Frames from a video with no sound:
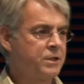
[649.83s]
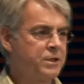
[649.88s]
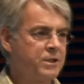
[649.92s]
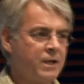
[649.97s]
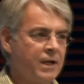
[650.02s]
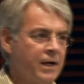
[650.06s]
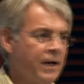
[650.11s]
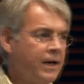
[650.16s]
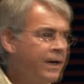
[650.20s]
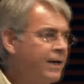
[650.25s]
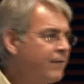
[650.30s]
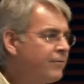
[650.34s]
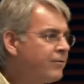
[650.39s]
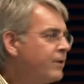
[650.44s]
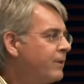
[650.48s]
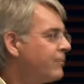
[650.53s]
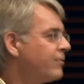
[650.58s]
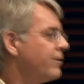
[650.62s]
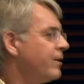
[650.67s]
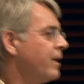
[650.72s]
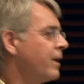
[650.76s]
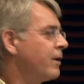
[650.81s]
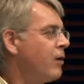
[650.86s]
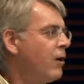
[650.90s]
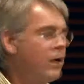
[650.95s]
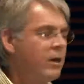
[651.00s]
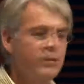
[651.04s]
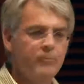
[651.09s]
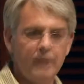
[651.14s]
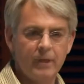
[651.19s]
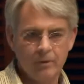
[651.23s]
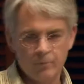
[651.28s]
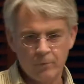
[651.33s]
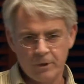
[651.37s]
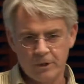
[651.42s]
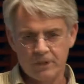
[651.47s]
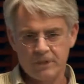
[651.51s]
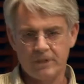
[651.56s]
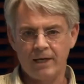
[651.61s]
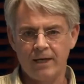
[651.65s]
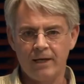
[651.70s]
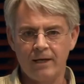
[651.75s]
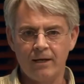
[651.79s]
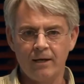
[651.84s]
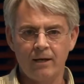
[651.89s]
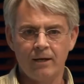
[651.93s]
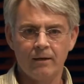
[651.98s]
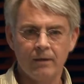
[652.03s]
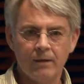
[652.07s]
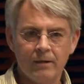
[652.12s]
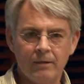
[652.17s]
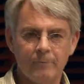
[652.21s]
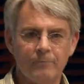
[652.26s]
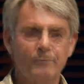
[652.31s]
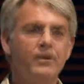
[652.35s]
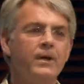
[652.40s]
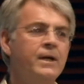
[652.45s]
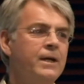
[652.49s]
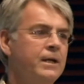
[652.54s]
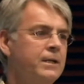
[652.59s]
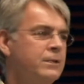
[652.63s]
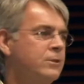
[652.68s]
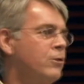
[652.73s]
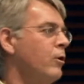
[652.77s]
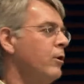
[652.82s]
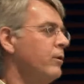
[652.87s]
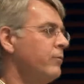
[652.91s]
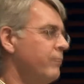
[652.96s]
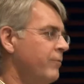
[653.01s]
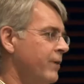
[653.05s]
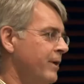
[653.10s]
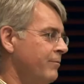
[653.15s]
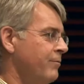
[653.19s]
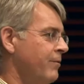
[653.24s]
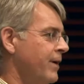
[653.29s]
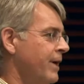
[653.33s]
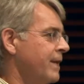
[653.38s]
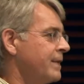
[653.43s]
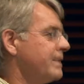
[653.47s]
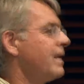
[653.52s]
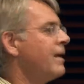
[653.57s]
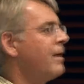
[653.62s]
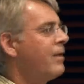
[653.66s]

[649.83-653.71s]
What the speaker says: even if the economy in which they live is growing very fast,